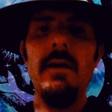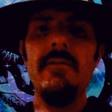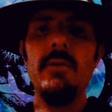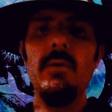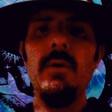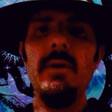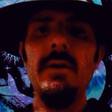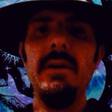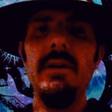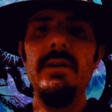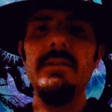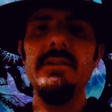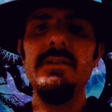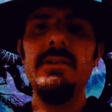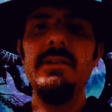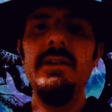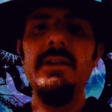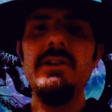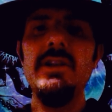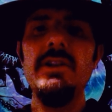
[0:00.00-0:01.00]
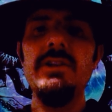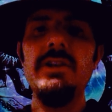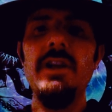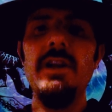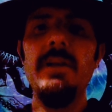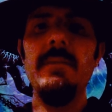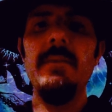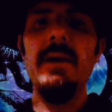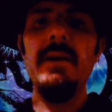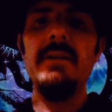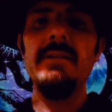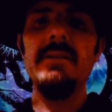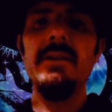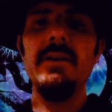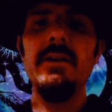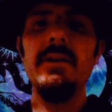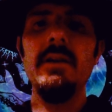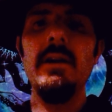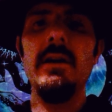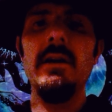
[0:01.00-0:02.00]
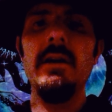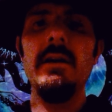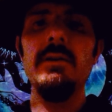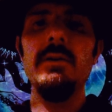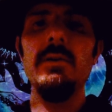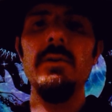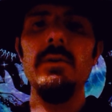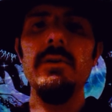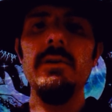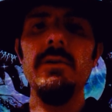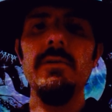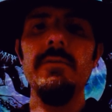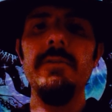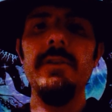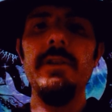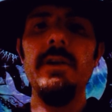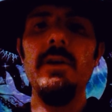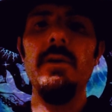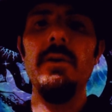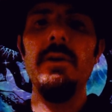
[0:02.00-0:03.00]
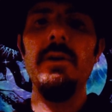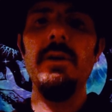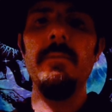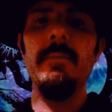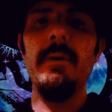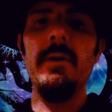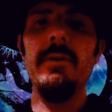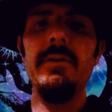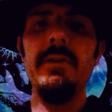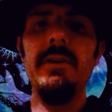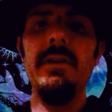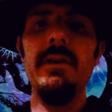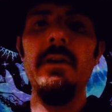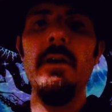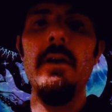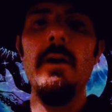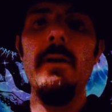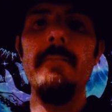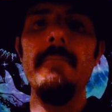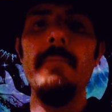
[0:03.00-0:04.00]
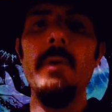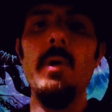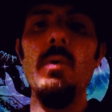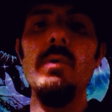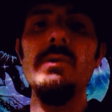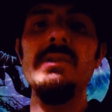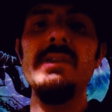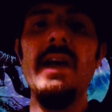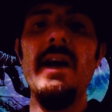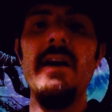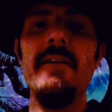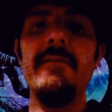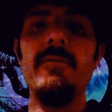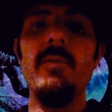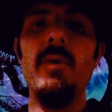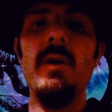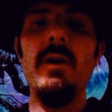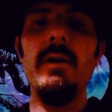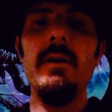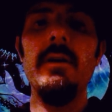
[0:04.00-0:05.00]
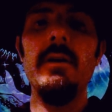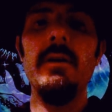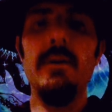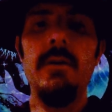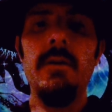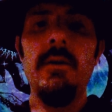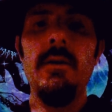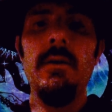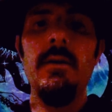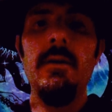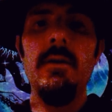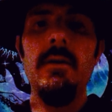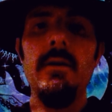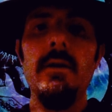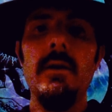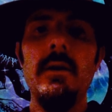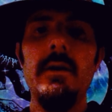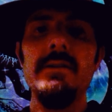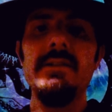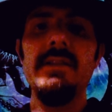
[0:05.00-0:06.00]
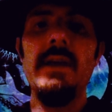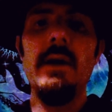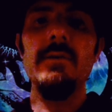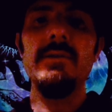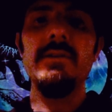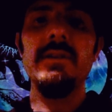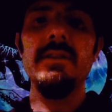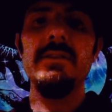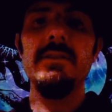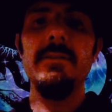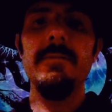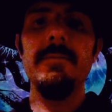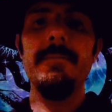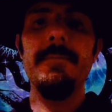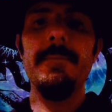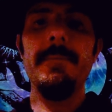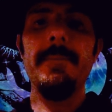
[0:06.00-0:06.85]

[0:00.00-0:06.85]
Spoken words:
everyone, it's DJ Bass here, and I'm going to do a little video here about the Bose F1 sound system.